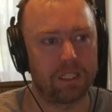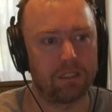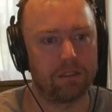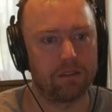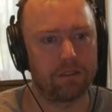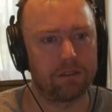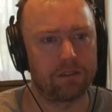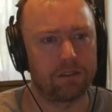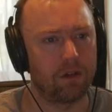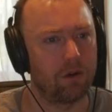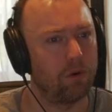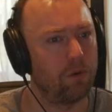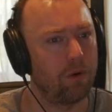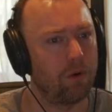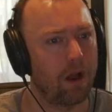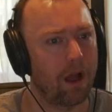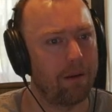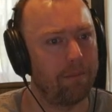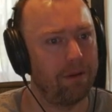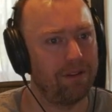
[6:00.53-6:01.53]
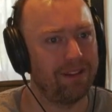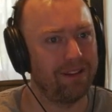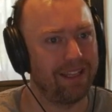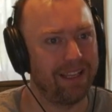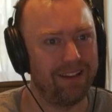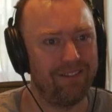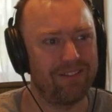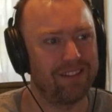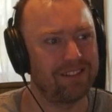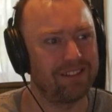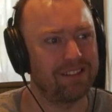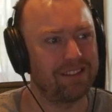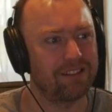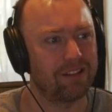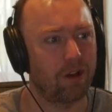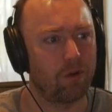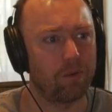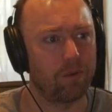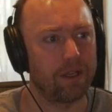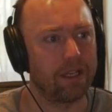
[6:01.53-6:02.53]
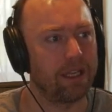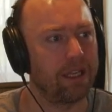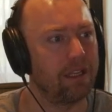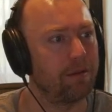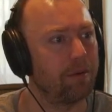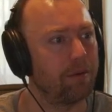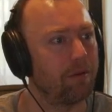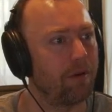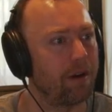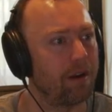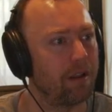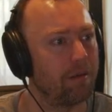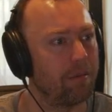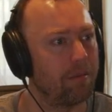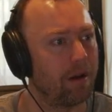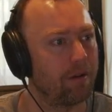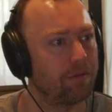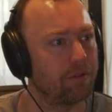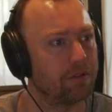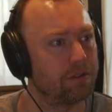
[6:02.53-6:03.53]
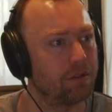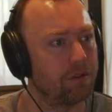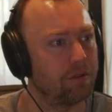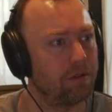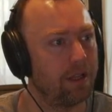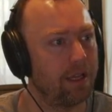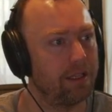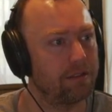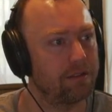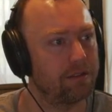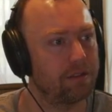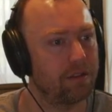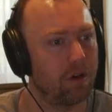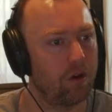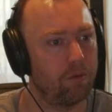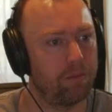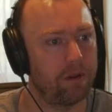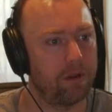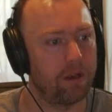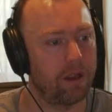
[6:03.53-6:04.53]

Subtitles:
So I believe this is all we need to be writing to the buffer. So let's open